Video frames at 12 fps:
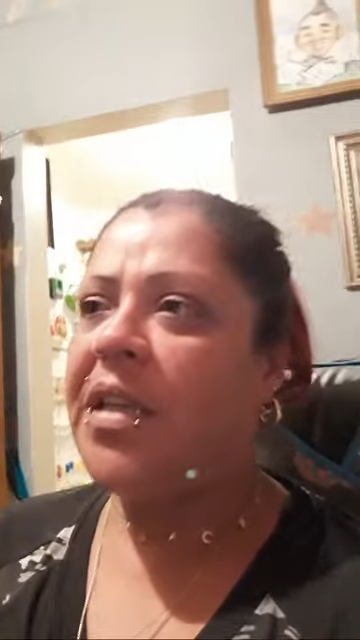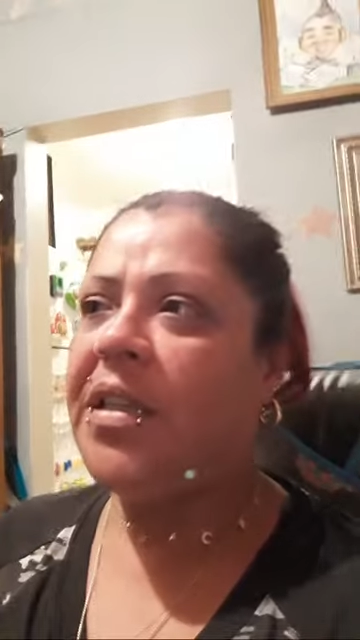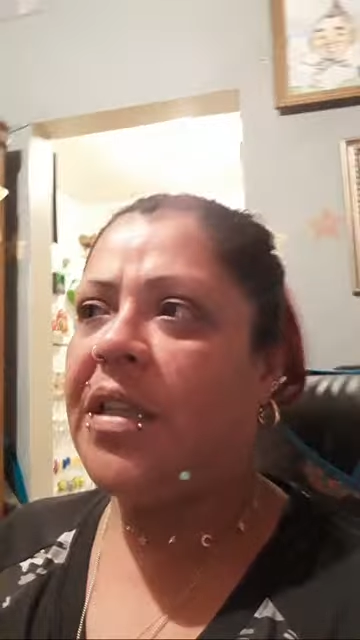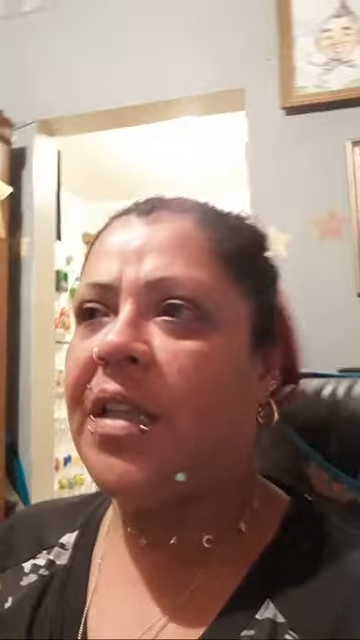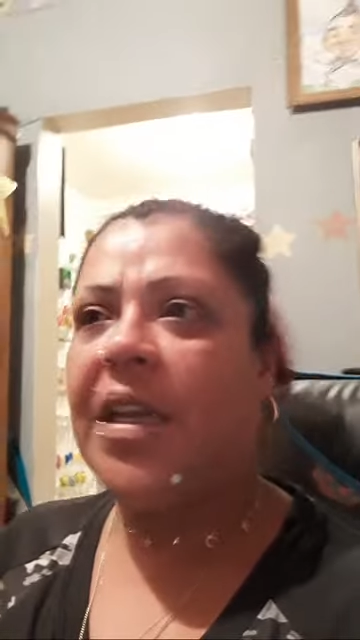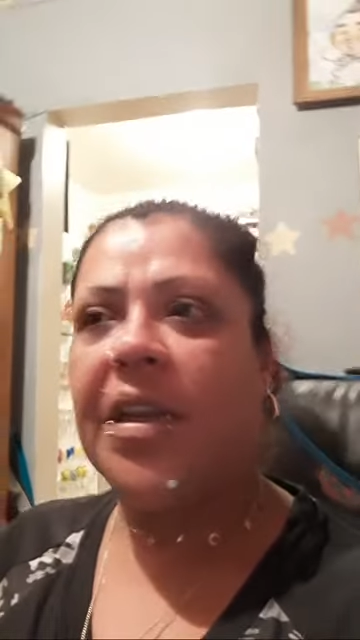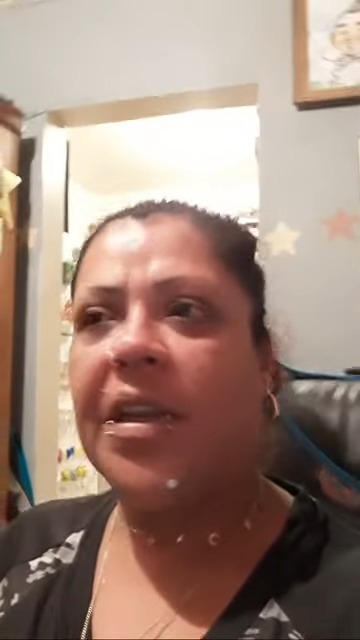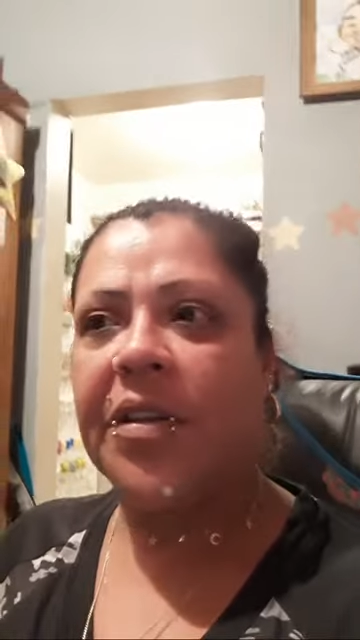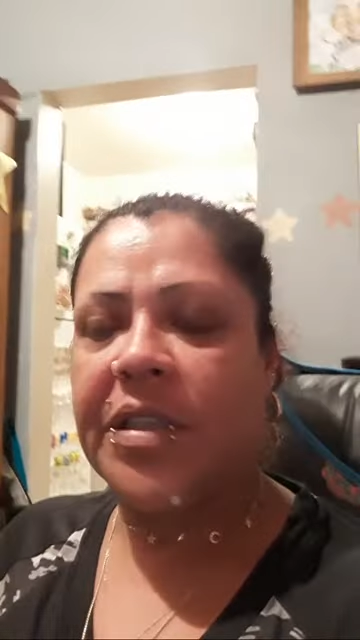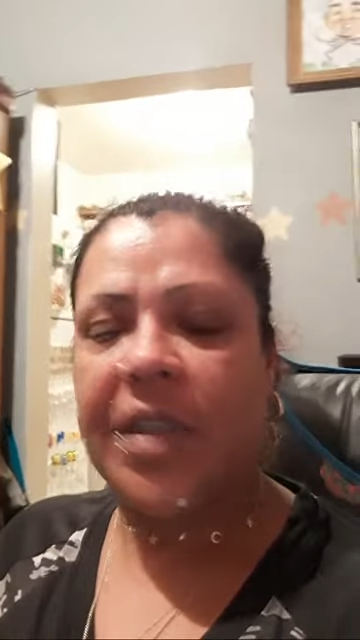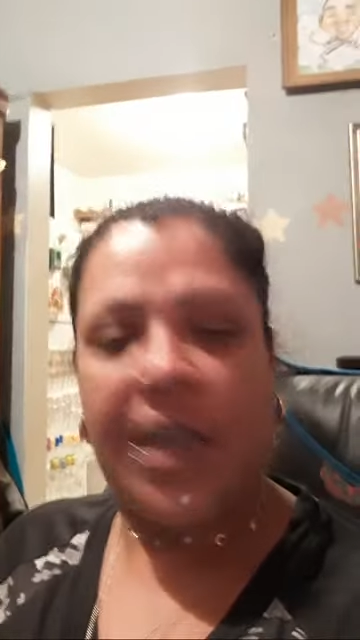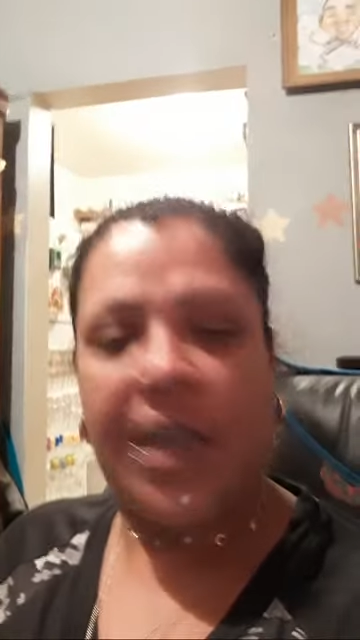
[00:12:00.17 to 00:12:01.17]
delayed her
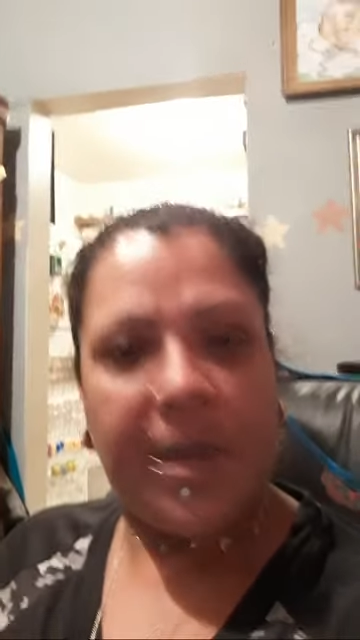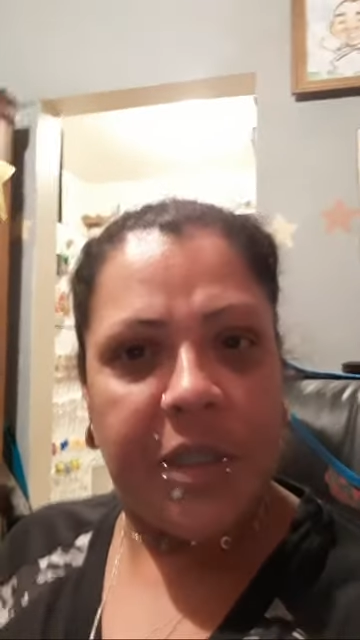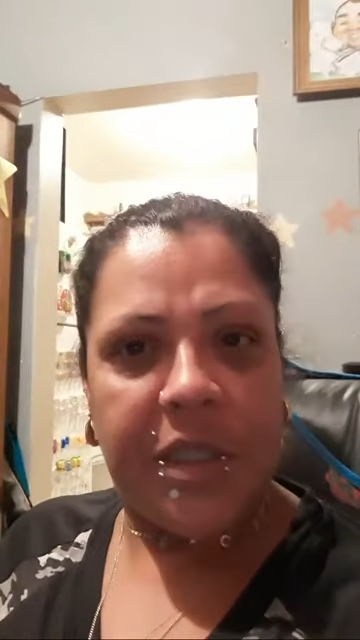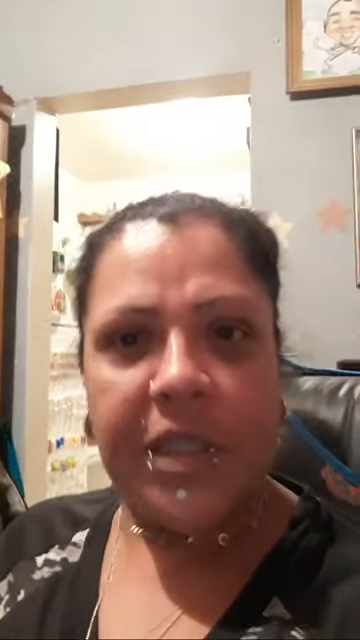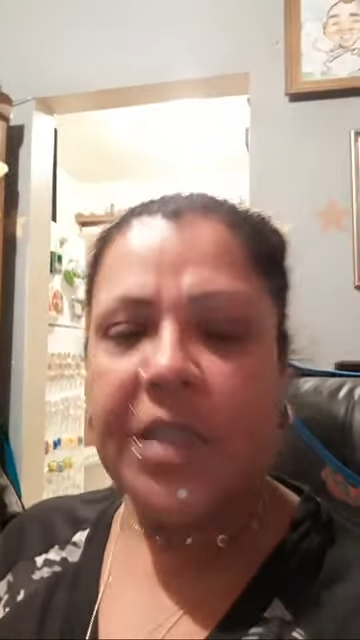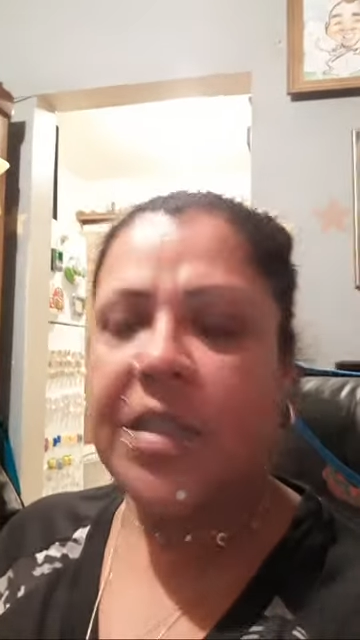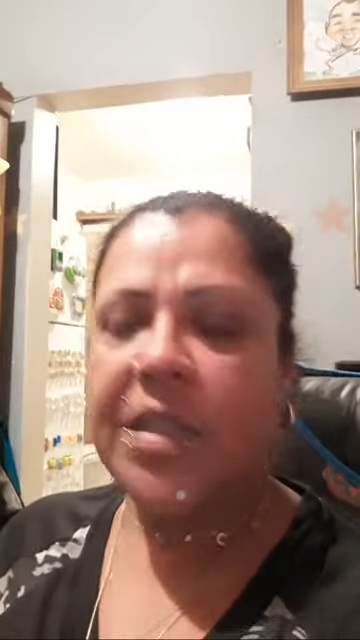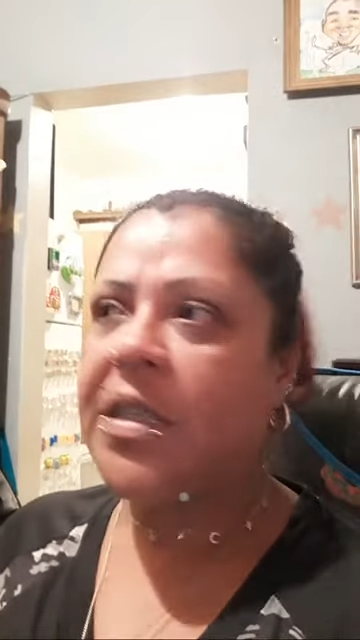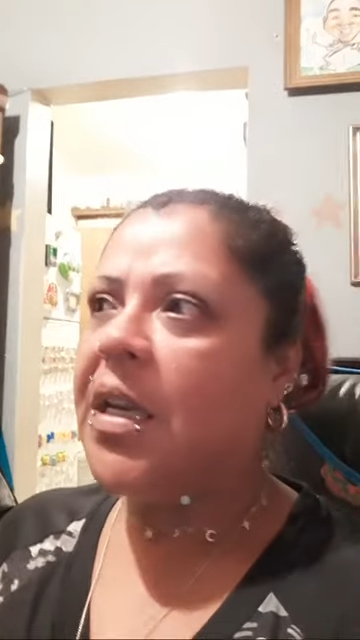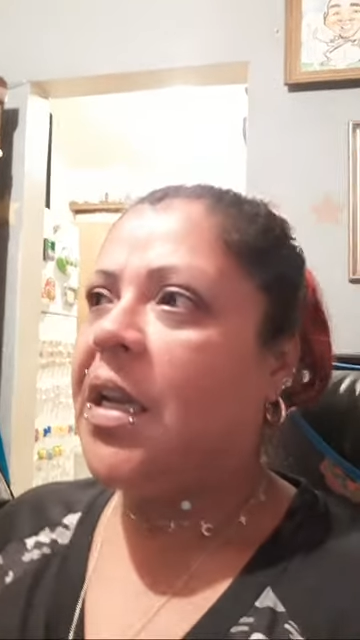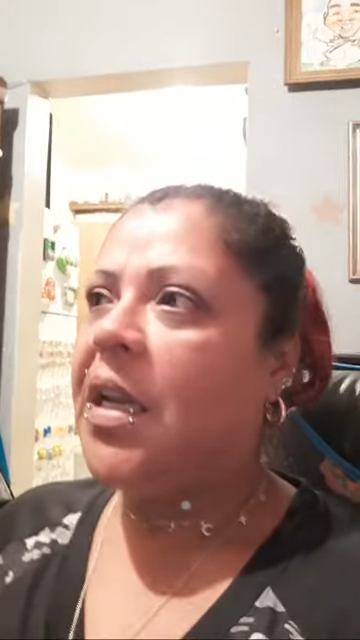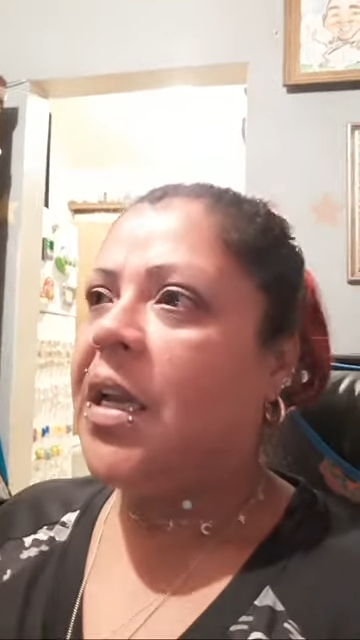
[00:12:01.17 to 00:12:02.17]
timesheets
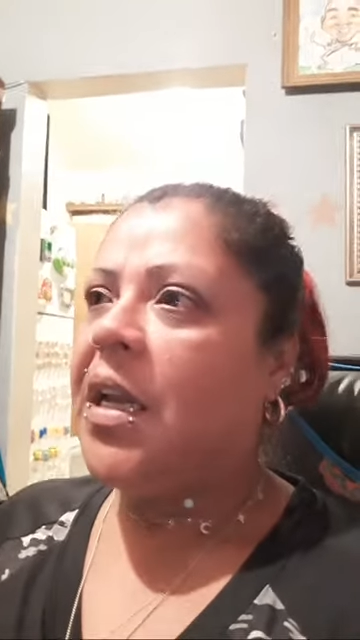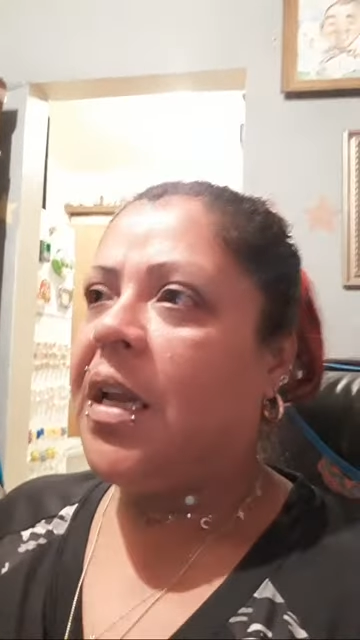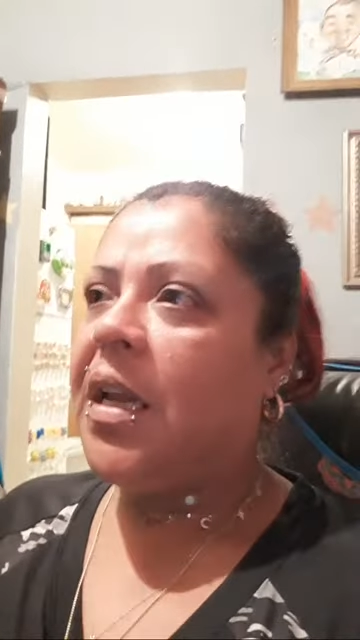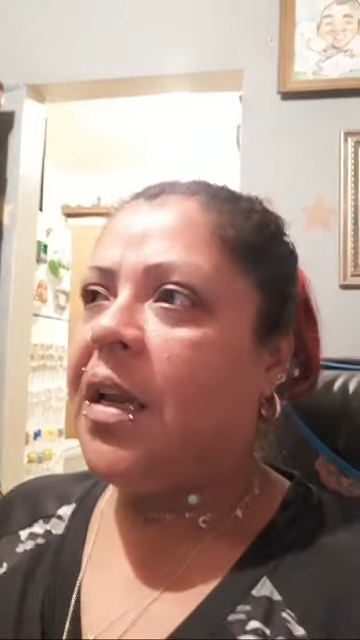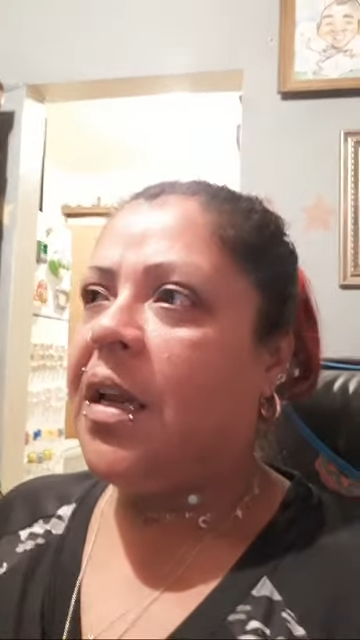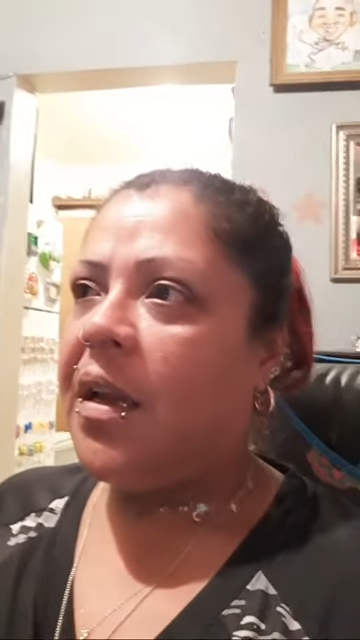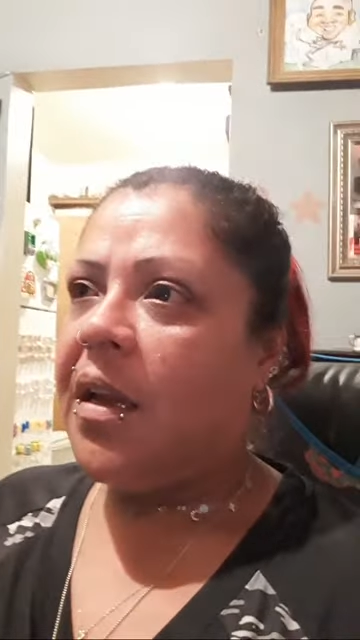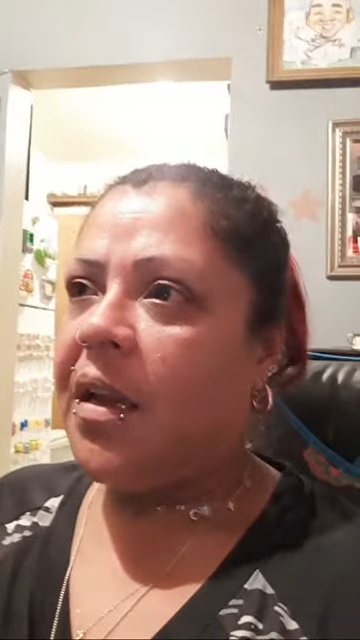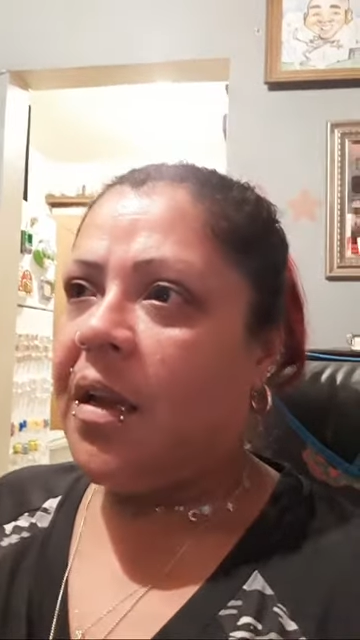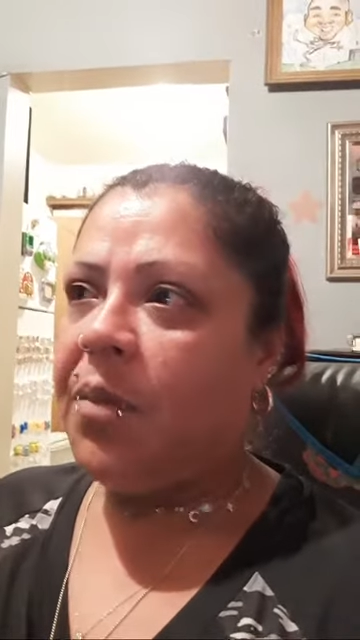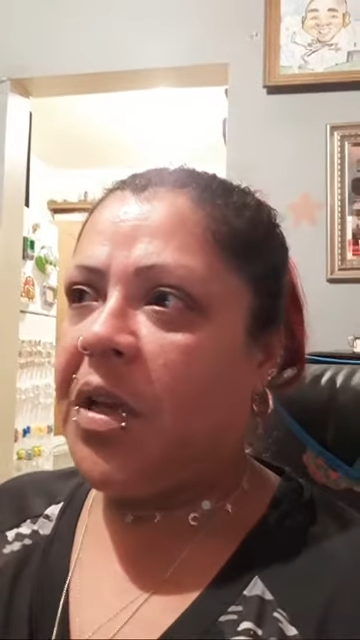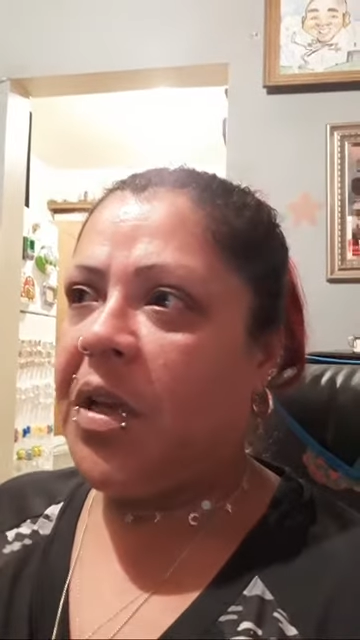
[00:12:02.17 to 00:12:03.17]

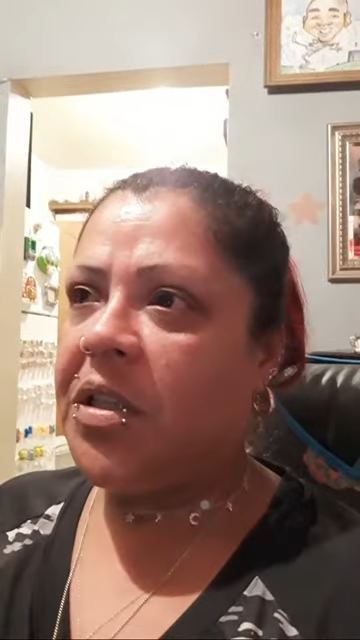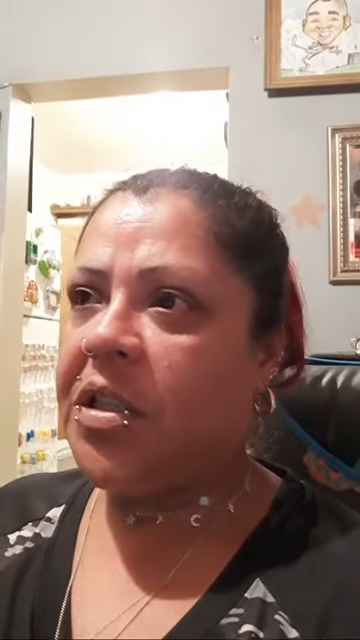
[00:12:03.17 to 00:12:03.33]
because